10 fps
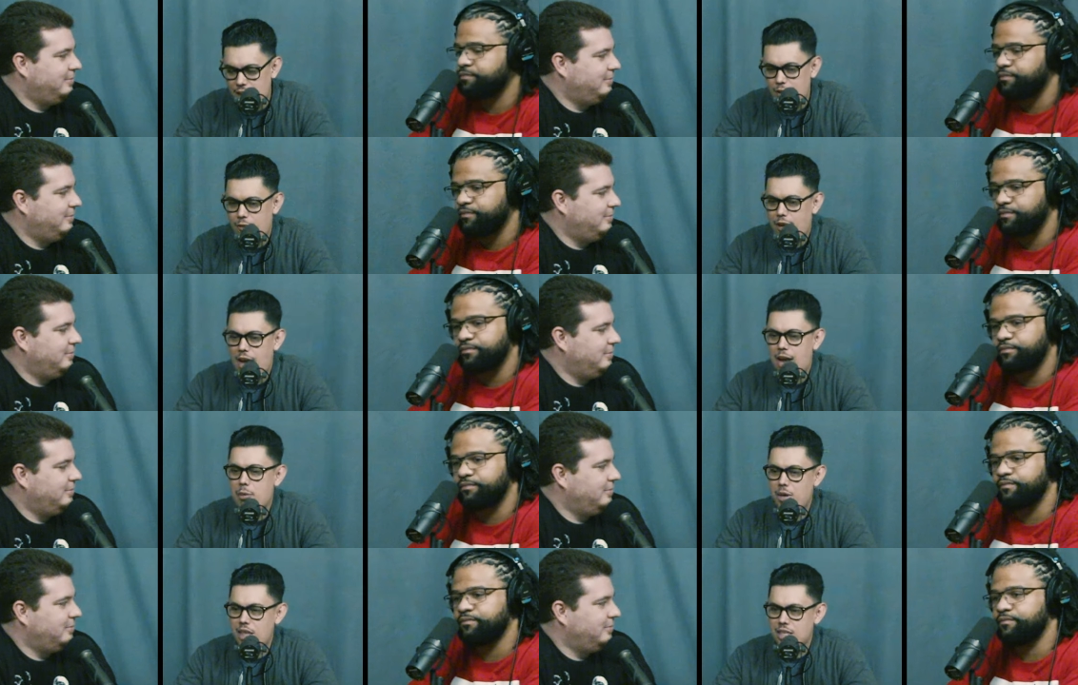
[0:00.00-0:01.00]
Speaker 1: if
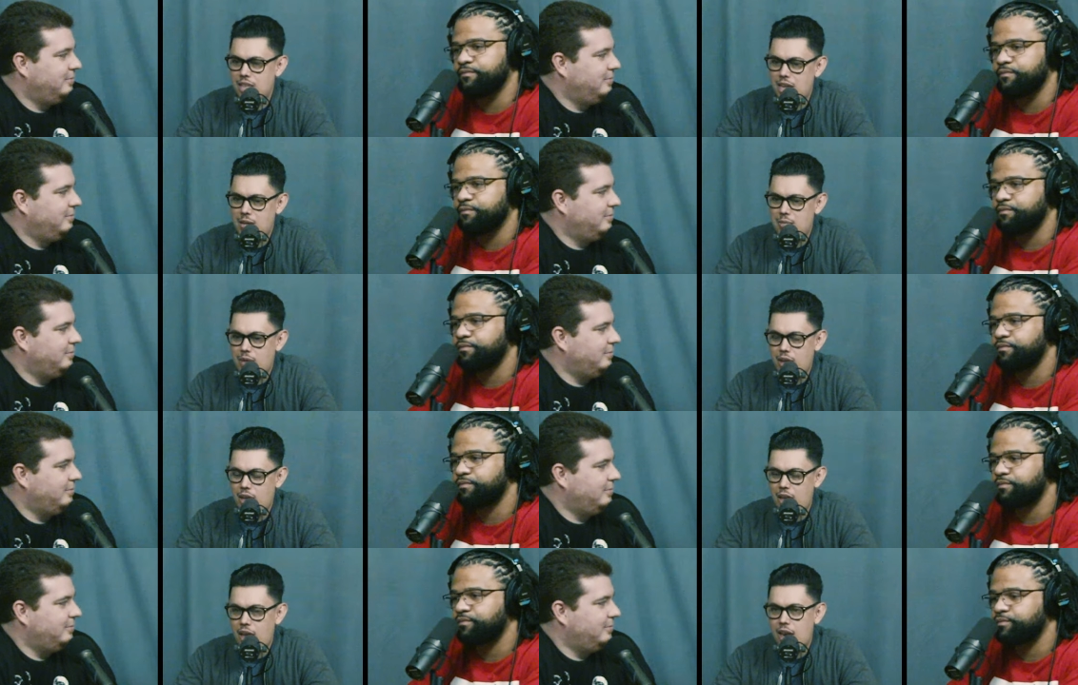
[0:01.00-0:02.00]
I play this game,
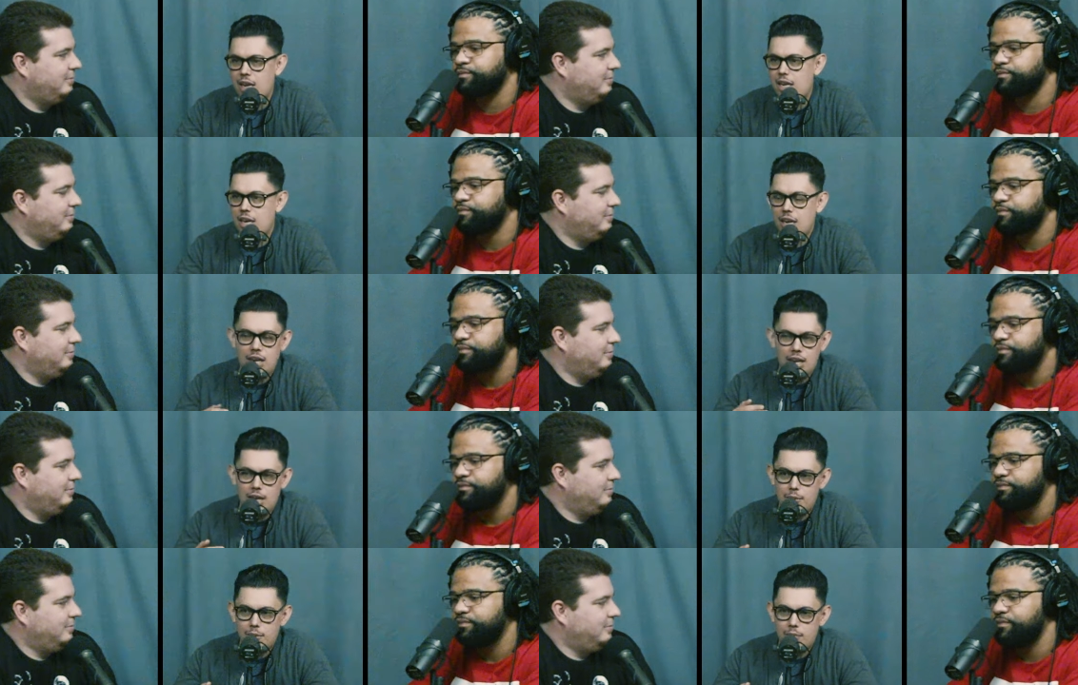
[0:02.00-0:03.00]
and
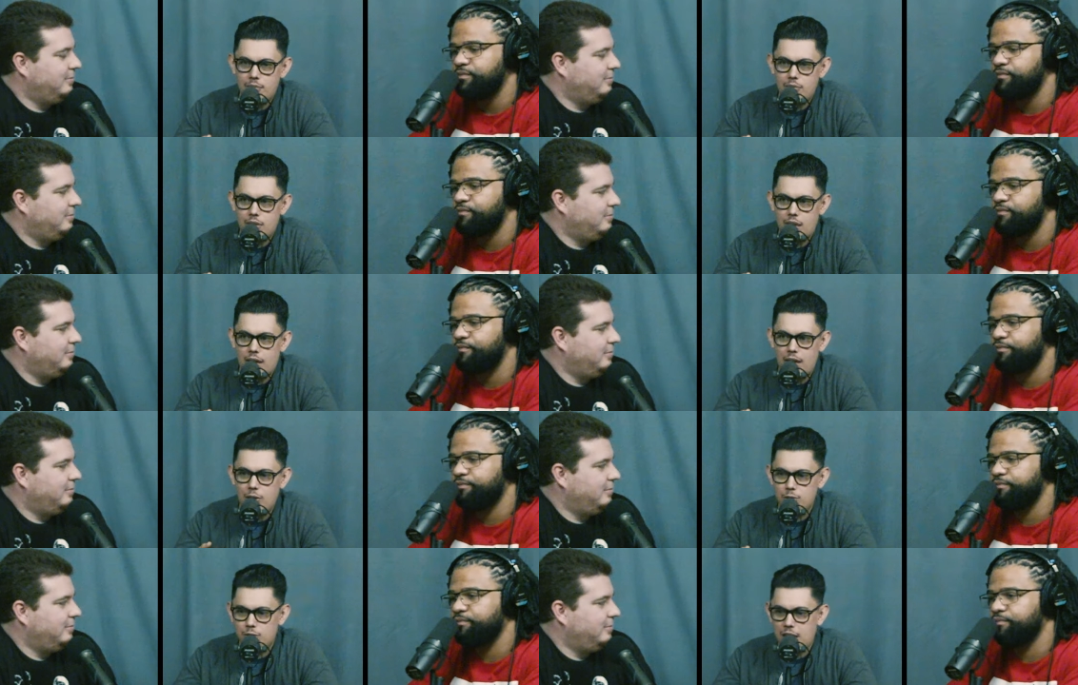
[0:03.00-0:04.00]
I
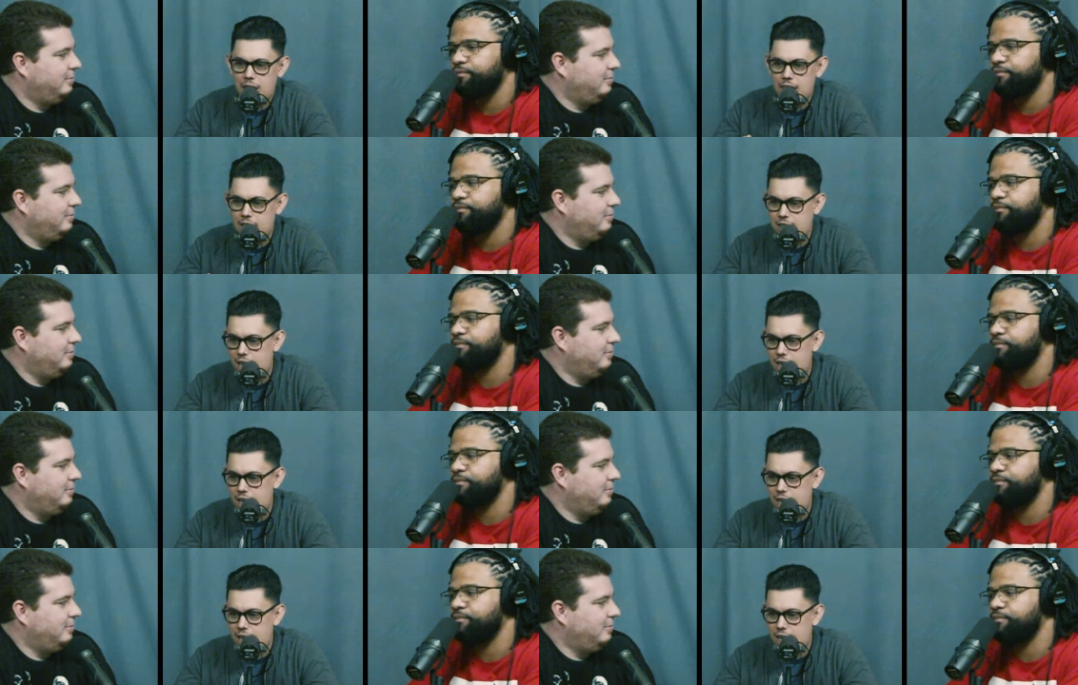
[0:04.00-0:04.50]
don't, I think